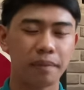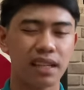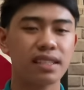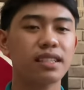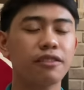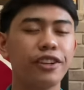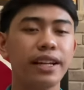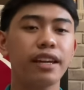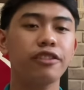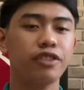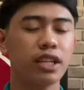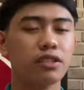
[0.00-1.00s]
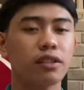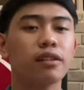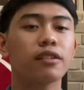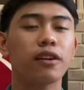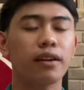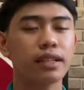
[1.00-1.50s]
The Civil Aviation
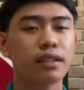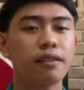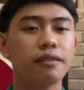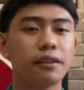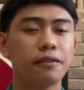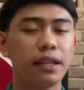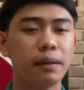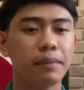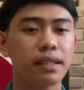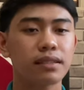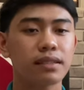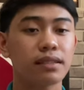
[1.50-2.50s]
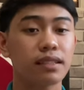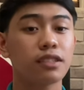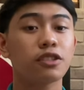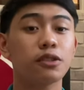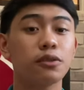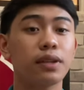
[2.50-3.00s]
Authority of the Philippines is
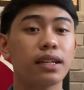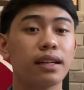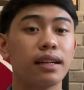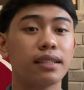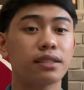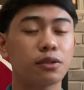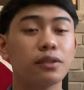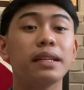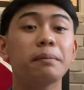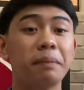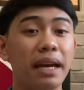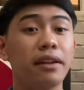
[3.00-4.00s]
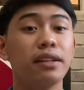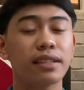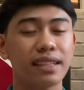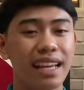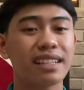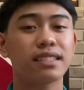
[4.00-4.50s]
issuing a student
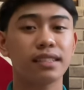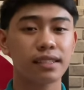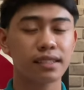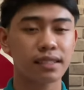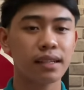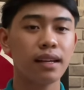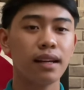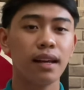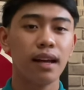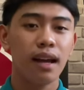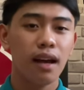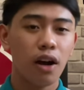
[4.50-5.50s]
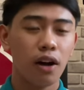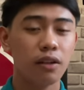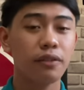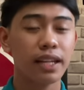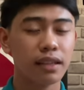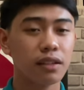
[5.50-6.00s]
pilot license
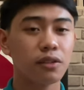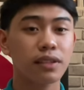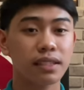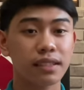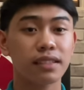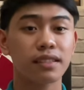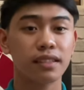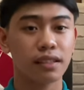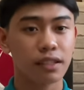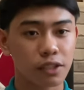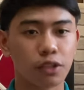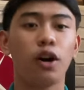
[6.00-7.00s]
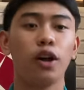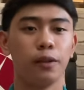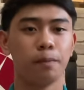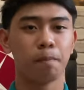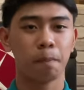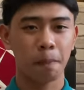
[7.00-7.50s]
already to the 16 years old.
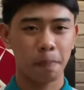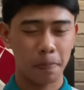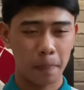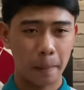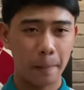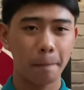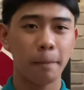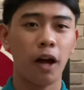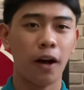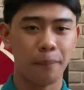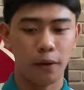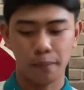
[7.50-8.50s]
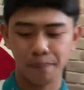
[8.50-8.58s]
Opo.